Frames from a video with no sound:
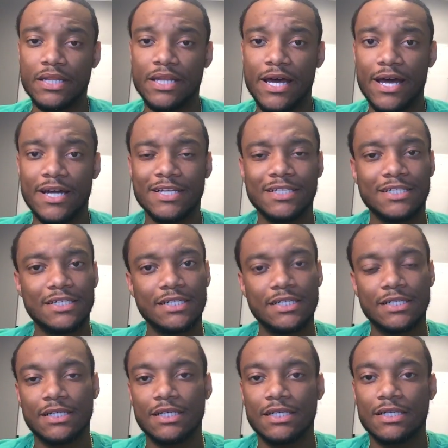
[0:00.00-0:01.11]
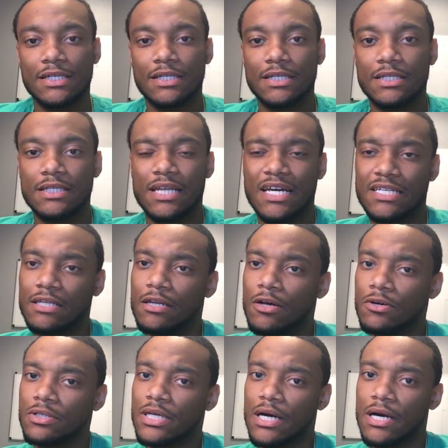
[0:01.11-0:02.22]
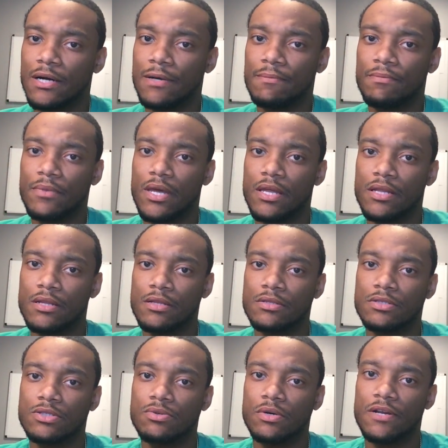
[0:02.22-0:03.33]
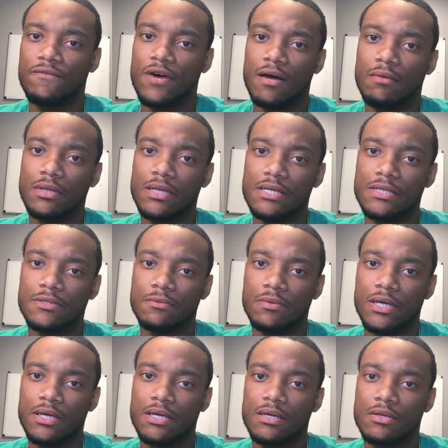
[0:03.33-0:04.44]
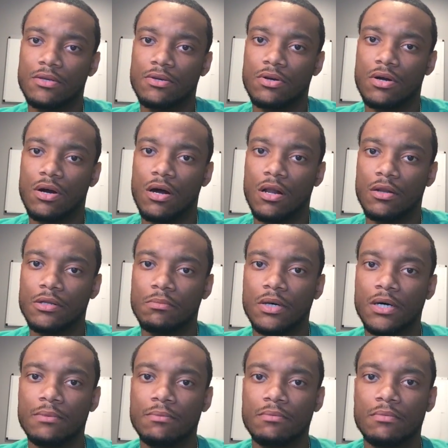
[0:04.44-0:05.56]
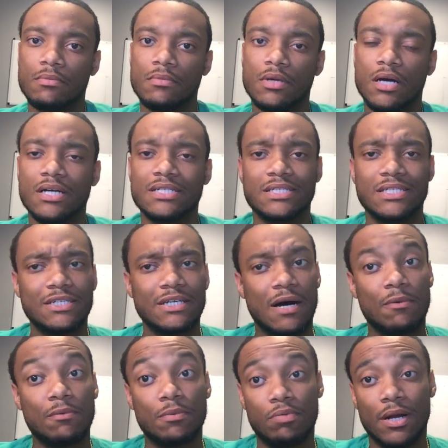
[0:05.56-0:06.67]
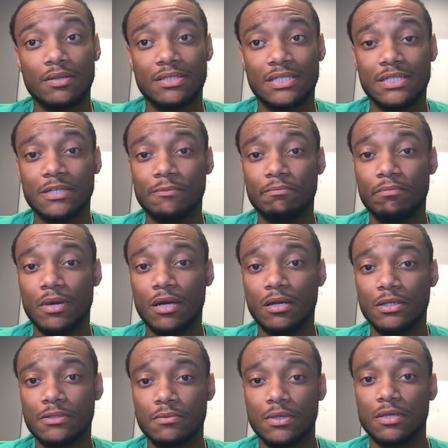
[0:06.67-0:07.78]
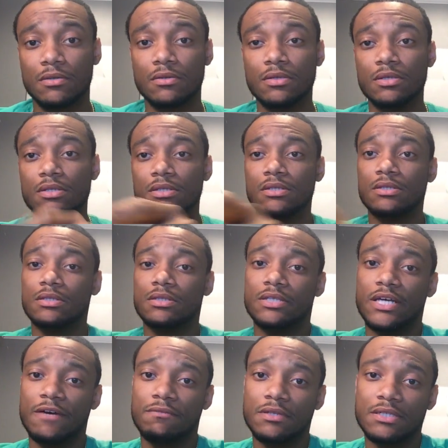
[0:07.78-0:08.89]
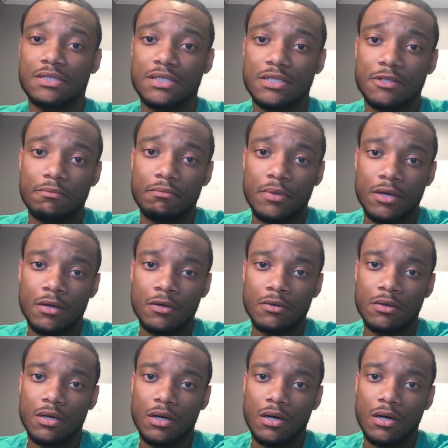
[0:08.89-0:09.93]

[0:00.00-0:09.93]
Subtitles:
that's a long time, and 25 leads a week. You're calling them up. I would probably send them mail as well. Definitely send them mail.